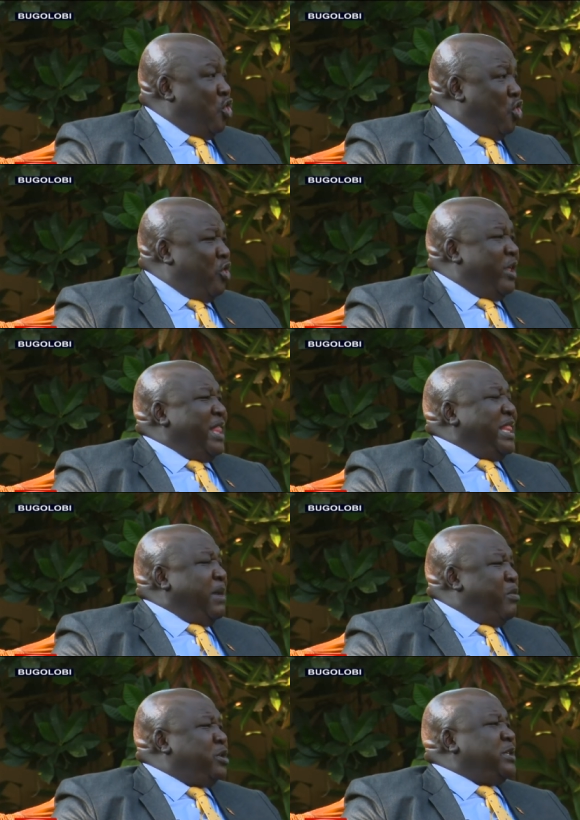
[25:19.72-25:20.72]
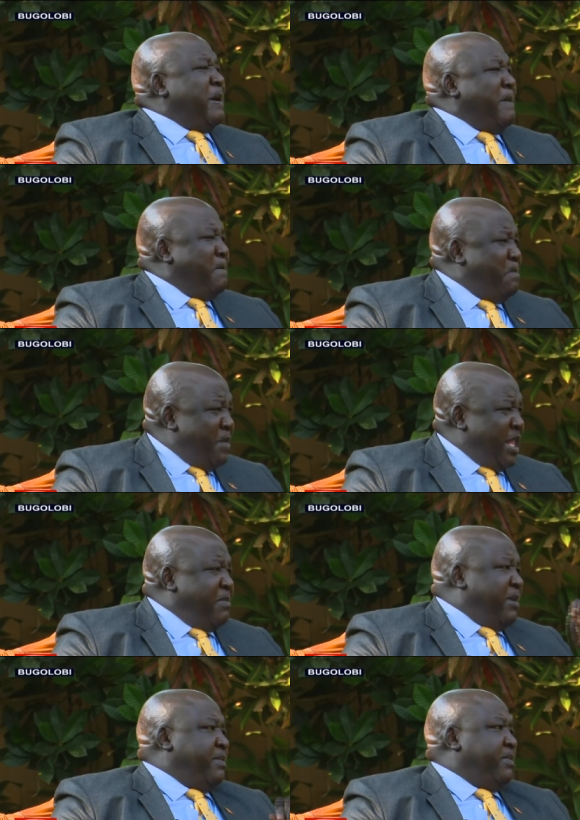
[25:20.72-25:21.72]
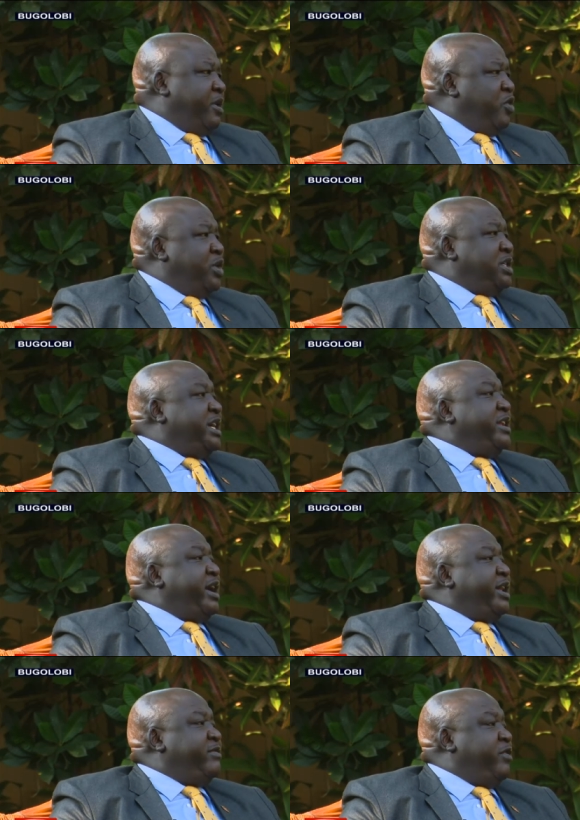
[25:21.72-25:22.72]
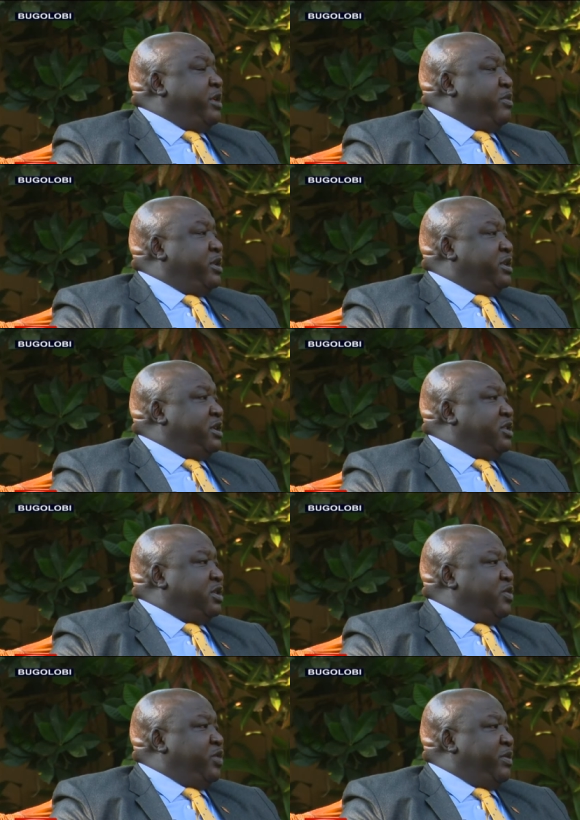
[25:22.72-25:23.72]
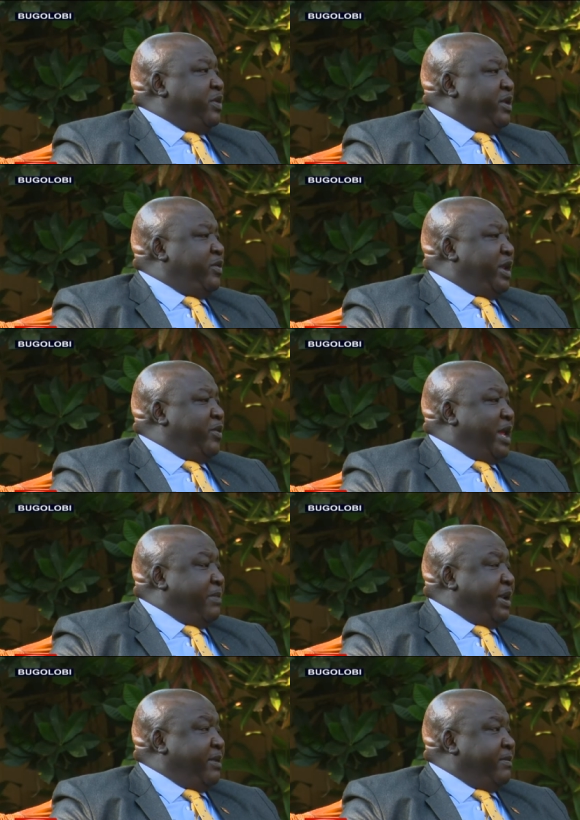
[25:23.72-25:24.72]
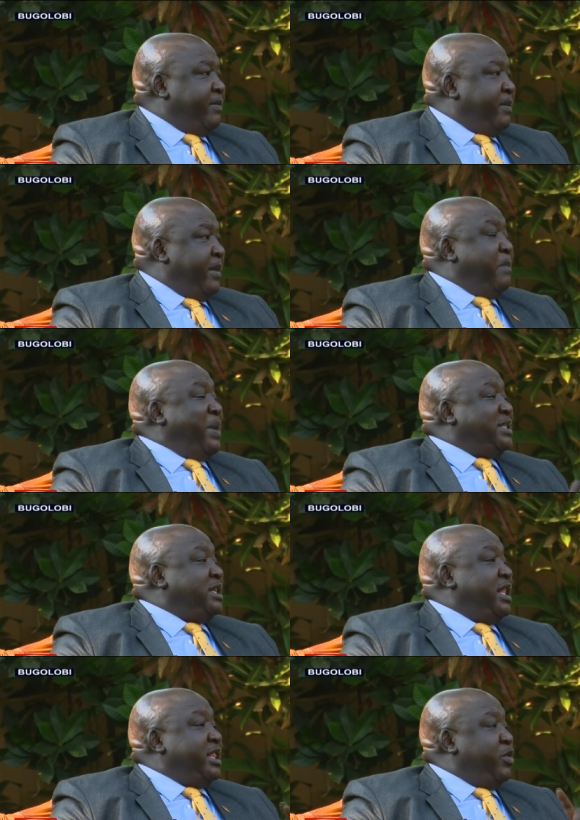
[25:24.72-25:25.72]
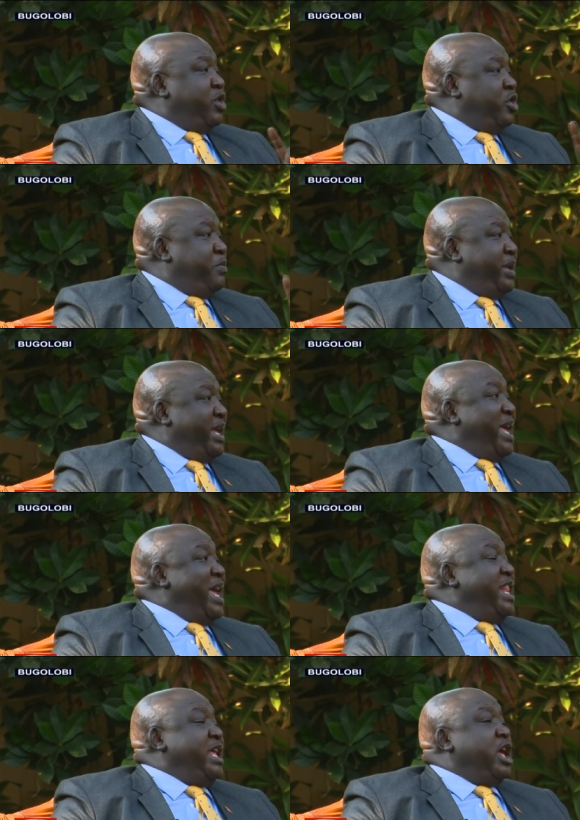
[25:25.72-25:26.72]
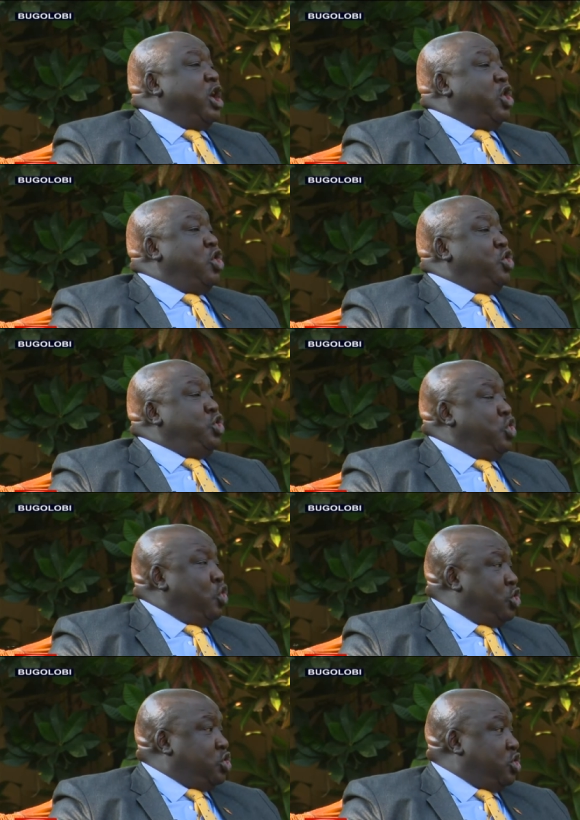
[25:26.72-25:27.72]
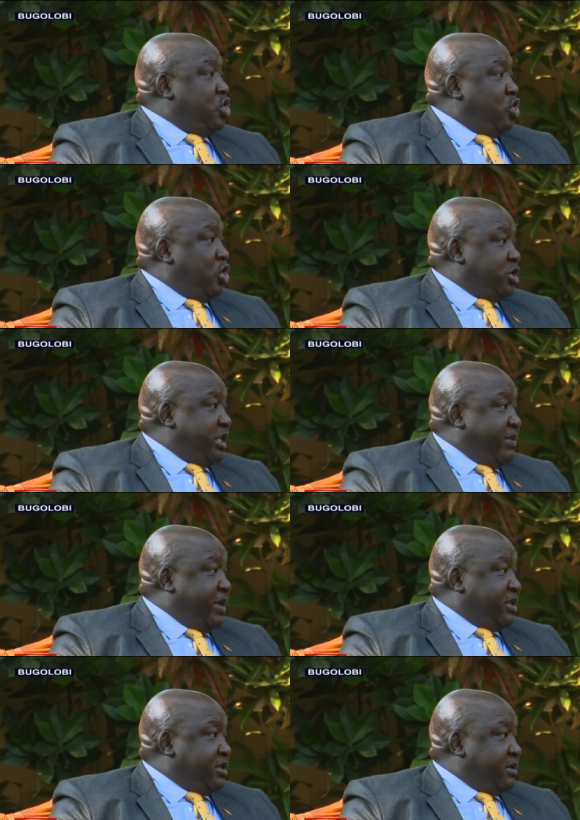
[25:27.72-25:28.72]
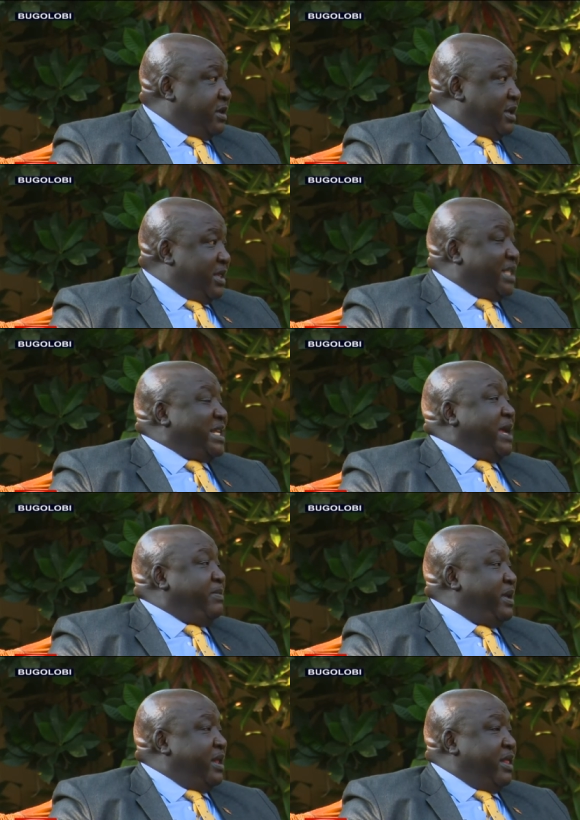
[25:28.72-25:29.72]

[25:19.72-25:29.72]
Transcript: or the most minimum, which is un unavoidable, uh, will, will, will, will happen. But there will not be any huge colossal damage, mm. the type